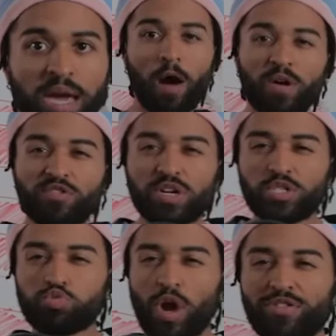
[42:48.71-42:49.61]
However,
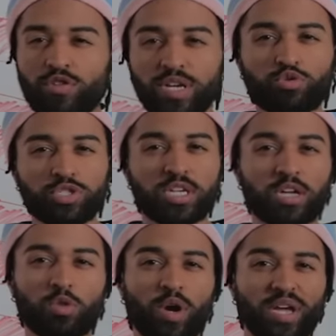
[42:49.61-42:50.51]
it's rather interesting
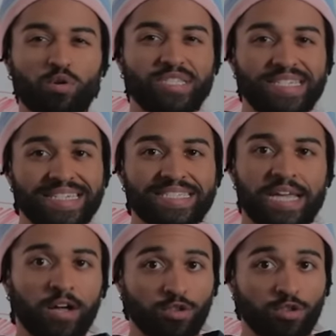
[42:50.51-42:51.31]
in the way it critiques